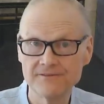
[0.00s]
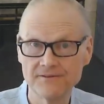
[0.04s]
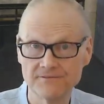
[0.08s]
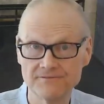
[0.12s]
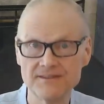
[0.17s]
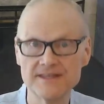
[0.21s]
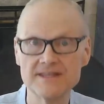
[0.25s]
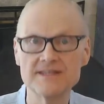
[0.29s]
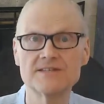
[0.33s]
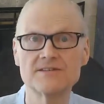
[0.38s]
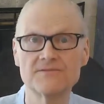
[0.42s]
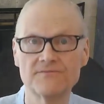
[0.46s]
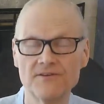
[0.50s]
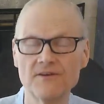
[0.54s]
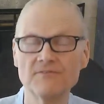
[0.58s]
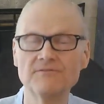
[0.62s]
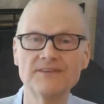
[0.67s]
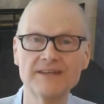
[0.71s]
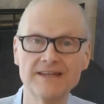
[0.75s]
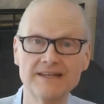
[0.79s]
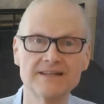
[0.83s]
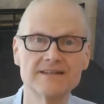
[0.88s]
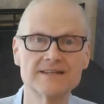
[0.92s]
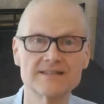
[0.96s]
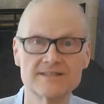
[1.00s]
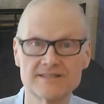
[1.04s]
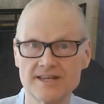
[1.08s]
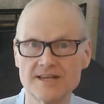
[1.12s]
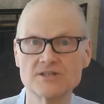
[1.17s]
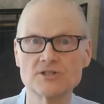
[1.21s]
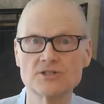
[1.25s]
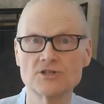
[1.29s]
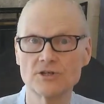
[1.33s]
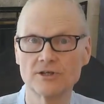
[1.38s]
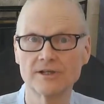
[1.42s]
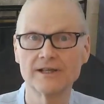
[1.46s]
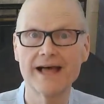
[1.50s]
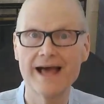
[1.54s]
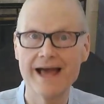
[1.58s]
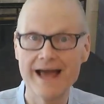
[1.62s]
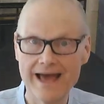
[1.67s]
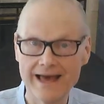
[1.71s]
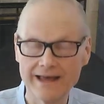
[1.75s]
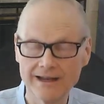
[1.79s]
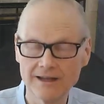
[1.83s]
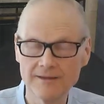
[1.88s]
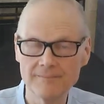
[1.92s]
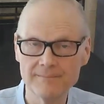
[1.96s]
of these 15 essential
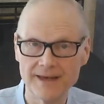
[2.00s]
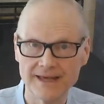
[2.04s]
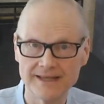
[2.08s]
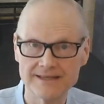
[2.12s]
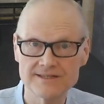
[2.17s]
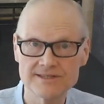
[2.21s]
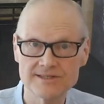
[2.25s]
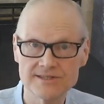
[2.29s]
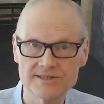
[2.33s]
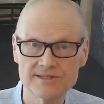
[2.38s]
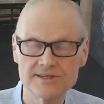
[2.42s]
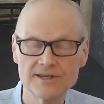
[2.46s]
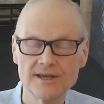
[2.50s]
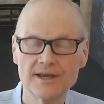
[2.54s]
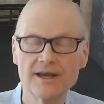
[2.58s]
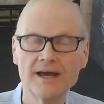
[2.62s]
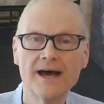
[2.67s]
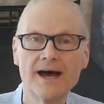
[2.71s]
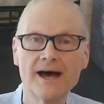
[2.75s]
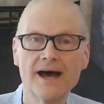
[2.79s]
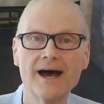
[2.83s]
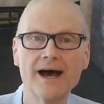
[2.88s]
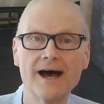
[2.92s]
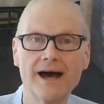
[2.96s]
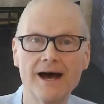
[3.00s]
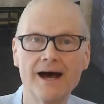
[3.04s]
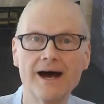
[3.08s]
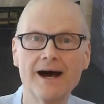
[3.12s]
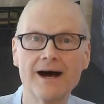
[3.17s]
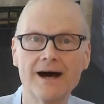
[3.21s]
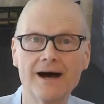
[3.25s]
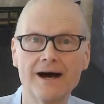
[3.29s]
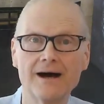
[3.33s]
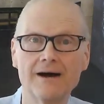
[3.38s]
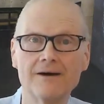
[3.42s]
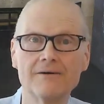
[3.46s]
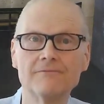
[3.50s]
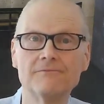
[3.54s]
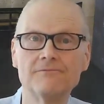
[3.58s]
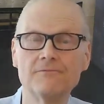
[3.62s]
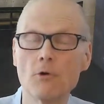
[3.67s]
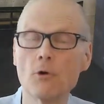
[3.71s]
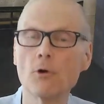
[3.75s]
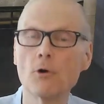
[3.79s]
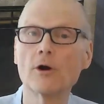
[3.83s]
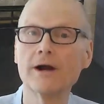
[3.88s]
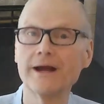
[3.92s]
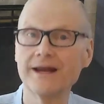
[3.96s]
elements
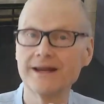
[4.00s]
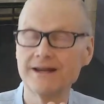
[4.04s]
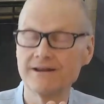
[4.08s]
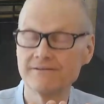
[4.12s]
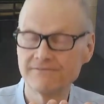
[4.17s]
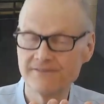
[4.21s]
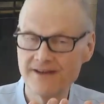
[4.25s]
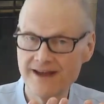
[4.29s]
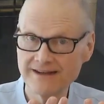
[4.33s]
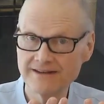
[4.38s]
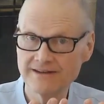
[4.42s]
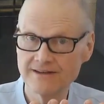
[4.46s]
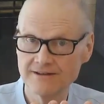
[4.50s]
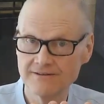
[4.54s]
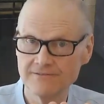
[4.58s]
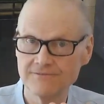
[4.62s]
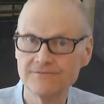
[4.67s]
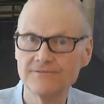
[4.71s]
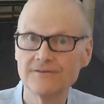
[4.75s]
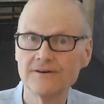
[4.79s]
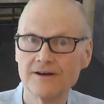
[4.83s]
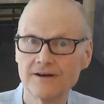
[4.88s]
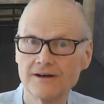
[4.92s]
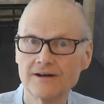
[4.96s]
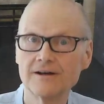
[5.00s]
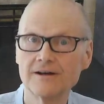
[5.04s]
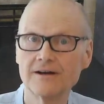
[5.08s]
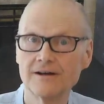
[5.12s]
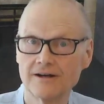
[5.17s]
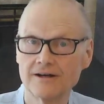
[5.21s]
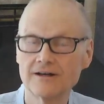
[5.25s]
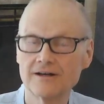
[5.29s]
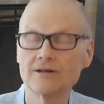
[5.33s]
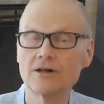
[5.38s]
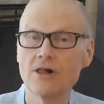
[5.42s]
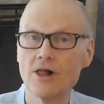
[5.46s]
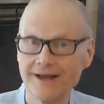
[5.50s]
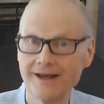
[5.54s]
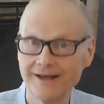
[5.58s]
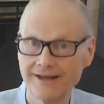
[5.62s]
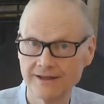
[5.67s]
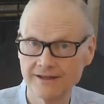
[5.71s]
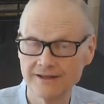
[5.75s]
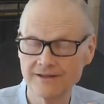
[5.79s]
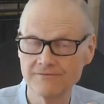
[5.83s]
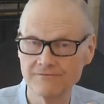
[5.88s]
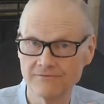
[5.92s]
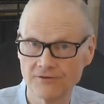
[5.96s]
for an effective client
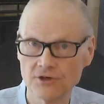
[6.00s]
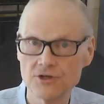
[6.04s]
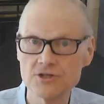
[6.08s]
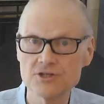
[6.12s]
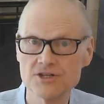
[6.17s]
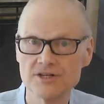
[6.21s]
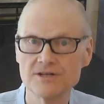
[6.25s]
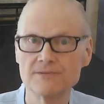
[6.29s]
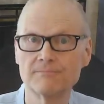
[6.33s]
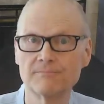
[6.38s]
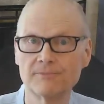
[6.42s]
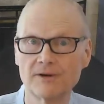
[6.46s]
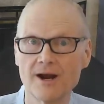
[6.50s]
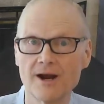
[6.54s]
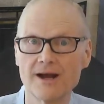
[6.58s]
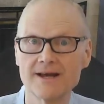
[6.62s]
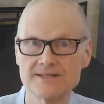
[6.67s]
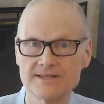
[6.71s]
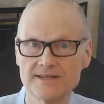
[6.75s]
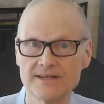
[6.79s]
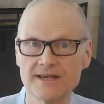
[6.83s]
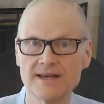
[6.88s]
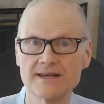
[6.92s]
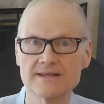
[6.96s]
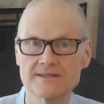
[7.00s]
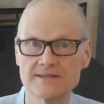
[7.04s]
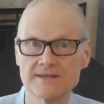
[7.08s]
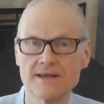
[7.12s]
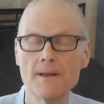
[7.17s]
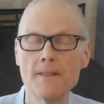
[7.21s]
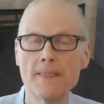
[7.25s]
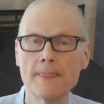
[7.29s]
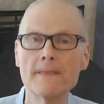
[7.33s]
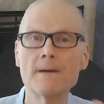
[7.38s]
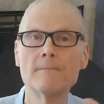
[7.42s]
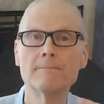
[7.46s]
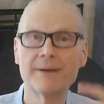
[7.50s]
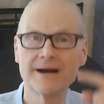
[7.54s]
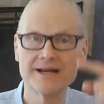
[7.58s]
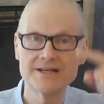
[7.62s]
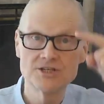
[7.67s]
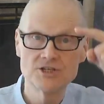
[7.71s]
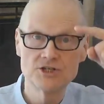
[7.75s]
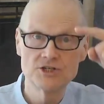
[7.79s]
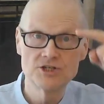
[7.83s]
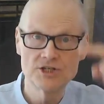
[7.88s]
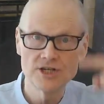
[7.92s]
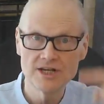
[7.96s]
conversion process. By
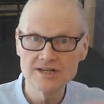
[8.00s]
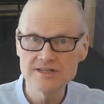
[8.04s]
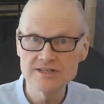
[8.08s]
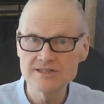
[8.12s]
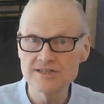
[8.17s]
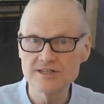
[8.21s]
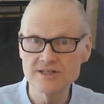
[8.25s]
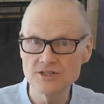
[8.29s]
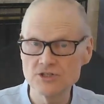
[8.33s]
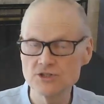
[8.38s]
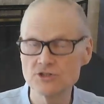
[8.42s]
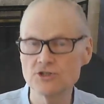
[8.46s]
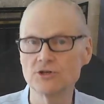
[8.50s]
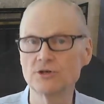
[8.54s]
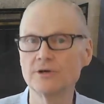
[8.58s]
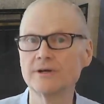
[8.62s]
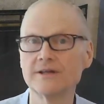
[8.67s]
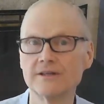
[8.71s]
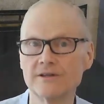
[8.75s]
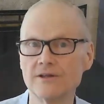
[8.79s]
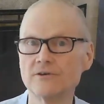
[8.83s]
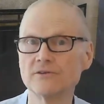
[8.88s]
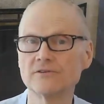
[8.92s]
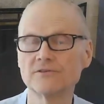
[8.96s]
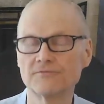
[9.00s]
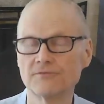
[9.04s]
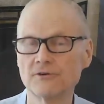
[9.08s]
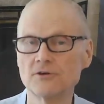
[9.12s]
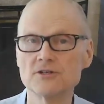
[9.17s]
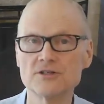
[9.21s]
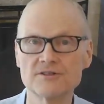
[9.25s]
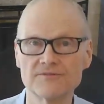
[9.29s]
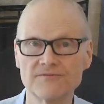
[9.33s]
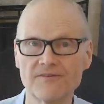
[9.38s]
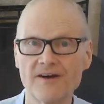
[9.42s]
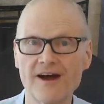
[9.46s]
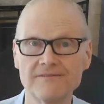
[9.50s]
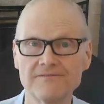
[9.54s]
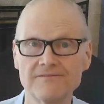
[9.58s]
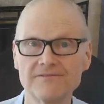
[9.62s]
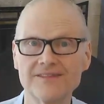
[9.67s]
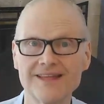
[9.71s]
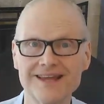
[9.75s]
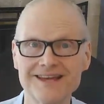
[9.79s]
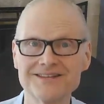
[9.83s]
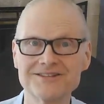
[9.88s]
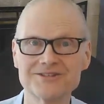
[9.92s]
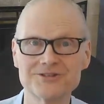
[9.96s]
just ensuring those first 5
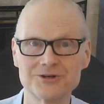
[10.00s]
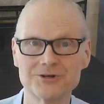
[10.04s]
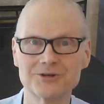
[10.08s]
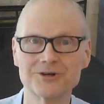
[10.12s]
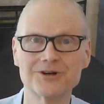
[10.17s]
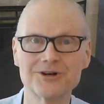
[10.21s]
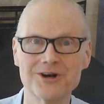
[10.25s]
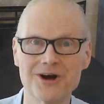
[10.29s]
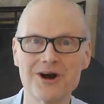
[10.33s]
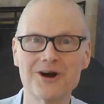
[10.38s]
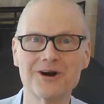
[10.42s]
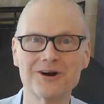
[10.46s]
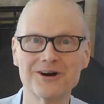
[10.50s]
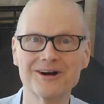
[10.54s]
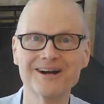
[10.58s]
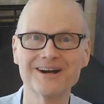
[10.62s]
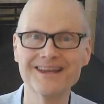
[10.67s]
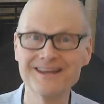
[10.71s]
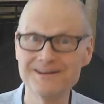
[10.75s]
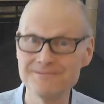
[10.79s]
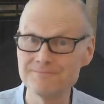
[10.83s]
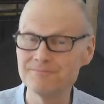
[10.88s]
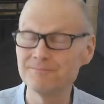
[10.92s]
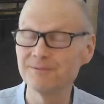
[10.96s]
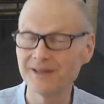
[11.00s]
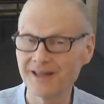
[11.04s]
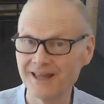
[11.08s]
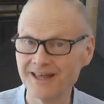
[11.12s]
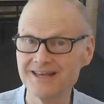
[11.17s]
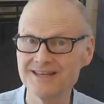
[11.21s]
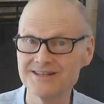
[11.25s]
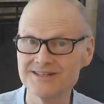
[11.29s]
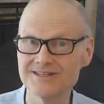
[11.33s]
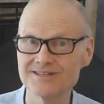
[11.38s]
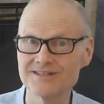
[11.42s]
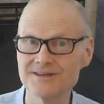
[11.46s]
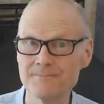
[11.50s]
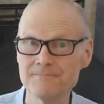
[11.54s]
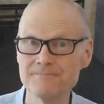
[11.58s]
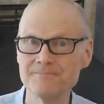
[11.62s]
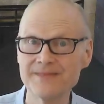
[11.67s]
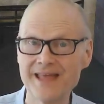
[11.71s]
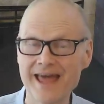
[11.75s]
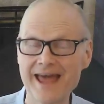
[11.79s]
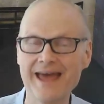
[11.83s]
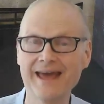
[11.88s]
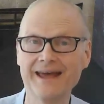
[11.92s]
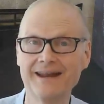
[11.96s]
things are in place
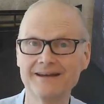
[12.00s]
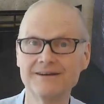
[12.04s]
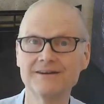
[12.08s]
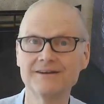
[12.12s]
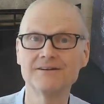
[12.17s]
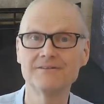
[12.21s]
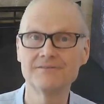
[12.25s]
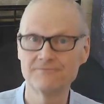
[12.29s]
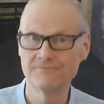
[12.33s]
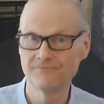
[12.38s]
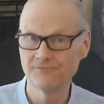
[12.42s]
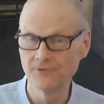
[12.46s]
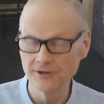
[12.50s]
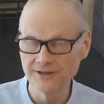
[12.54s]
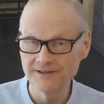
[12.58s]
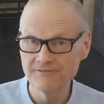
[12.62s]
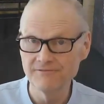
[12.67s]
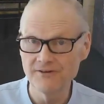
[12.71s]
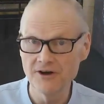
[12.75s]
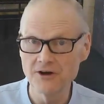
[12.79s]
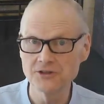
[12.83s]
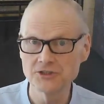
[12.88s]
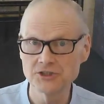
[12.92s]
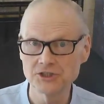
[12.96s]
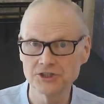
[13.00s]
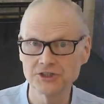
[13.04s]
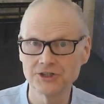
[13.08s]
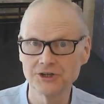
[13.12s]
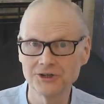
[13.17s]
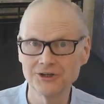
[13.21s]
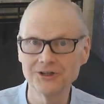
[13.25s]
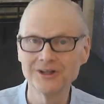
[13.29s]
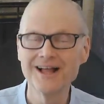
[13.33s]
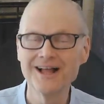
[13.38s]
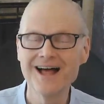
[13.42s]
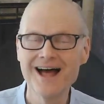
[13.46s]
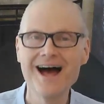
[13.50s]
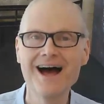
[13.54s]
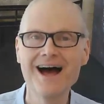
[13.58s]
and fully functional,